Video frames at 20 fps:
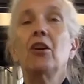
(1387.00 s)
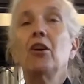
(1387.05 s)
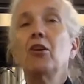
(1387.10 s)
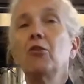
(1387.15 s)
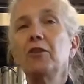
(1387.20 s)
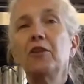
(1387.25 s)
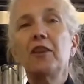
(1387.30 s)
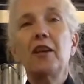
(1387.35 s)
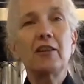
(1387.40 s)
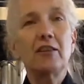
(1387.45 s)

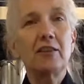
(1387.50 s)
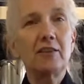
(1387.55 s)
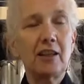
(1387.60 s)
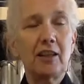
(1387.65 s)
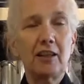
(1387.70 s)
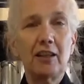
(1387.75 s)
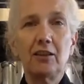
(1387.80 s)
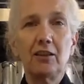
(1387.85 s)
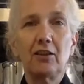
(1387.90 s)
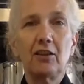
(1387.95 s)
without
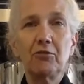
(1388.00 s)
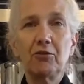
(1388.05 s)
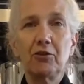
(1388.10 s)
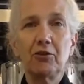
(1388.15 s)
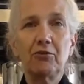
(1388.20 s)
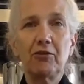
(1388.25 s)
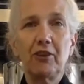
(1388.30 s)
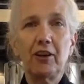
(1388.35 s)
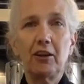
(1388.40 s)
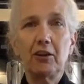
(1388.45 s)
setting off your
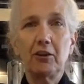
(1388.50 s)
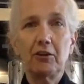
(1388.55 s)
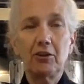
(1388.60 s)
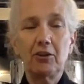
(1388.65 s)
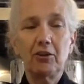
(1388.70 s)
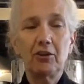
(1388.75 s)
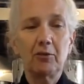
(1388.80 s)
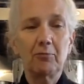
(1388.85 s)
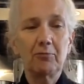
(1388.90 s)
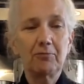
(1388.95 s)
fire
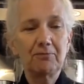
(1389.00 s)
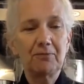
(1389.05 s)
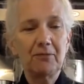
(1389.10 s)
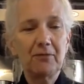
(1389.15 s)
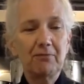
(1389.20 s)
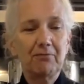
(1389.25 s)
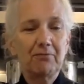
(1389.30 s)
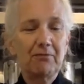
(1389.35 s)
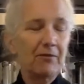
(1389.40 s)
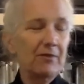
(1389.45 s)
alarm.
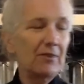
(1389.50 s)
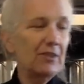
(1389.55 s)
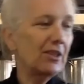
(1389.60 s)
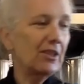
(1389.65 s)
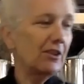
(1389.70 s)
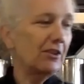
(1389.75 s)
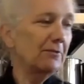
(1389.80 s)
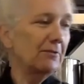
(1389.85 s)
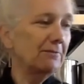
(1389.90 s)
So,